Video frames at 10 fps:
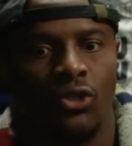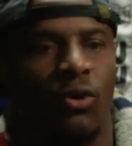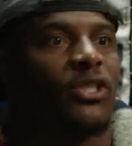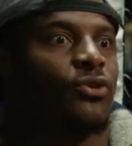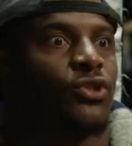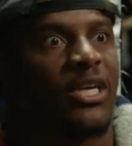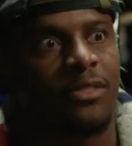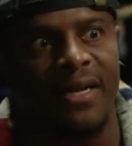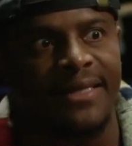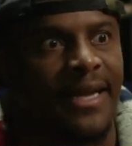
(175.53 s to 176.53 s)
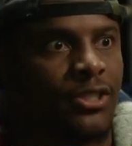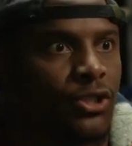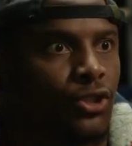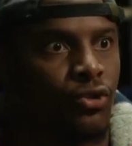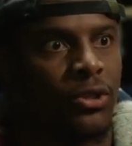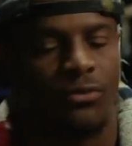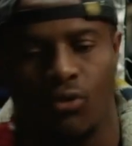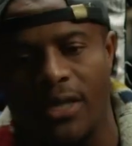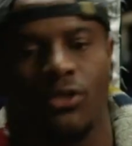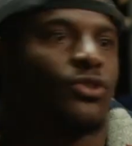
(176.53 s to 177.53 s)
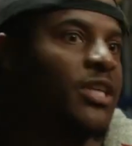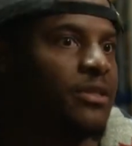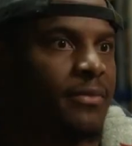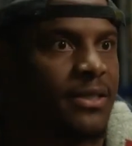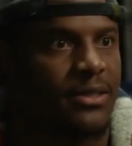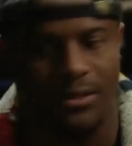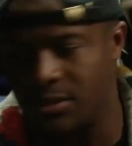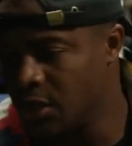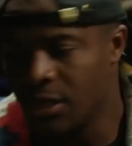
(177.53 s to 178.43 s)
Do I still chase my dancing dream? Do I still chase my singing?